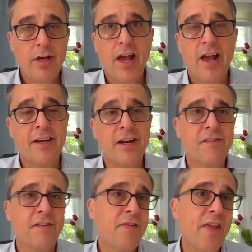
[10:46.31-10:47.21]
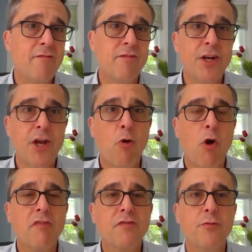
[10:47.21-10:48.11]
And I sent that video
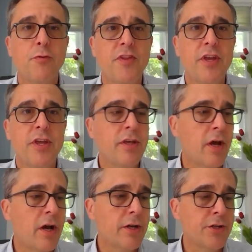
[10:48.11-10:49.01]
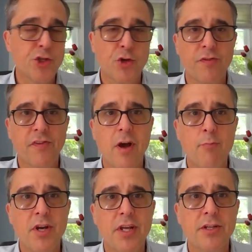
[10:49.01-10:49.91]
off to the insurance
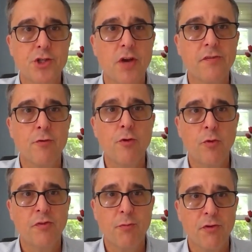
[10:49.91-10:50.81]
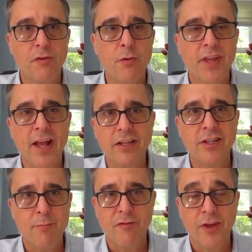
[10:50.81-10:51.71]
company adjuster who was pursuing that
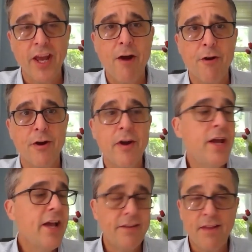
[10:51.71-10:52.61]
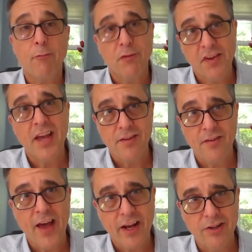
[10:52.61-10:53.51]
claim for the carrier, and that was the end of
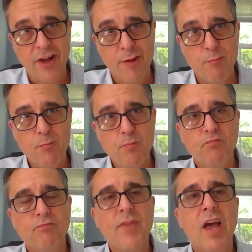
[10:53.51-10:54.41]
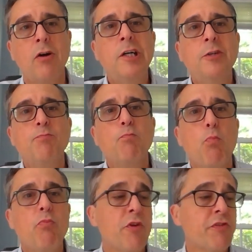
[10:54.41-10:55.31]
that claim. Now,
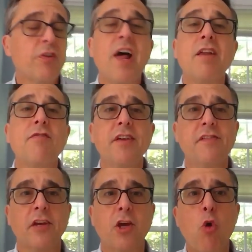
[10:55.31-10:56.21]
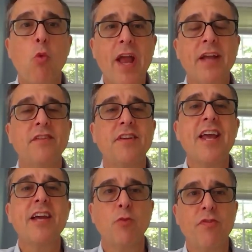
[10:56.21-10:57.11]
there's a lot of things that go hand in
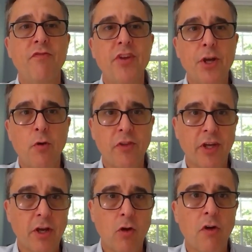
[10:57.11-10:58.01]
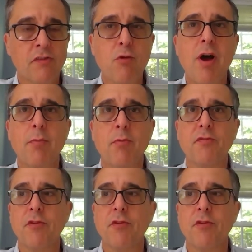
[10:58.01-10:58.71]
hand with video that can cause problems.